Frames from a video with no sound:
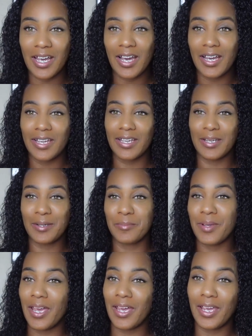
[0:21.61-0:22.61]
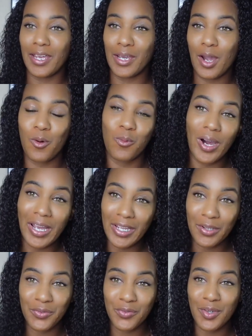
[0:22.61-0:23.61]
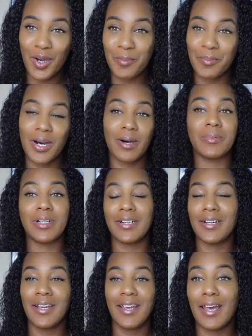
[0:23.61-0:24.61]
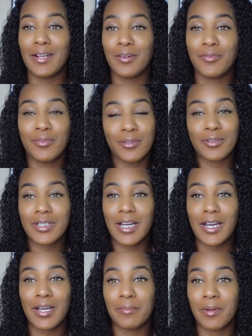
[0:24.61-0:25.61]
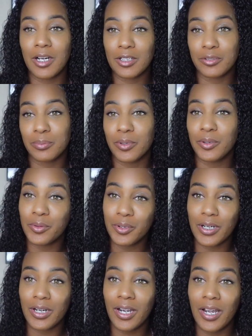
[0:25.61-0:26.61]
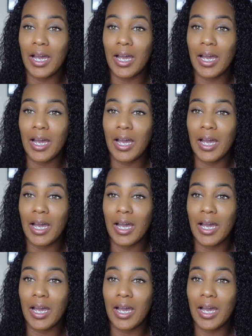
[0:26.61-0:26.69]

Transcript: I am a wife, a mama, and a full-time entrepreneur.